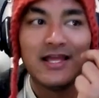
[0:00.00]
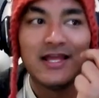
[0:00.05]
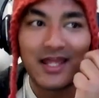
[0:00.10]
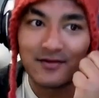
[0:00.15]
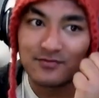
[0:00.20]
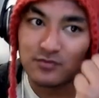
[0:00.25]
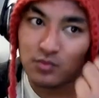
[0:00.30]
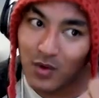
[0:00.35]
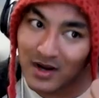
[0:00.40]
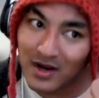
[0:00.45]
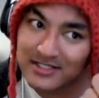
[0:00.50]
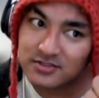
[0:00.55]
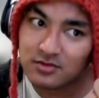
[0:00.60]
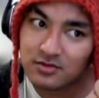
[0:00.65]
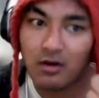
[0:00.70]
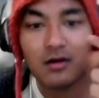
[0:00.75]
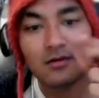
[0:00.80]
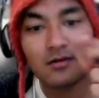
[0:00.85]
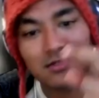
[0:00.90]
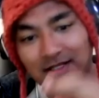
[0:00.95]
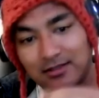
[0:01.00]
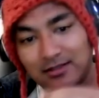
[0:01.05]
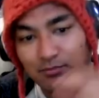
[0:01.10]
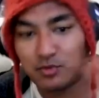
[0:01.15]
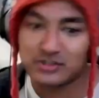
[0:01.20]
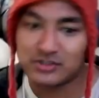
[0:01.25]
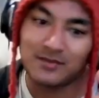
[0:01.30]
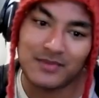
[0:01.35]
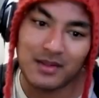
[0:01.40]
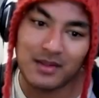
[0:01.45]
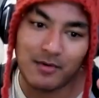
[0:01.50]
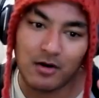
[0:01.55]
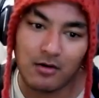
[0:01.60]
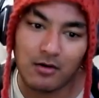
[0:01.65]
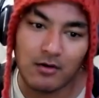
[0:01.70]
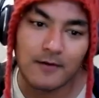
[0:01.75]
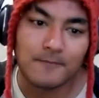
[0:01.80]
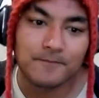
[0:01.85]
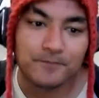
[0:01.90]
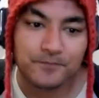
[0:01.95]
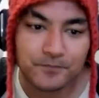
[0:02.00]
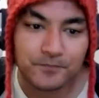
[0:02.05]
If one is wrong, then both of them are wrong.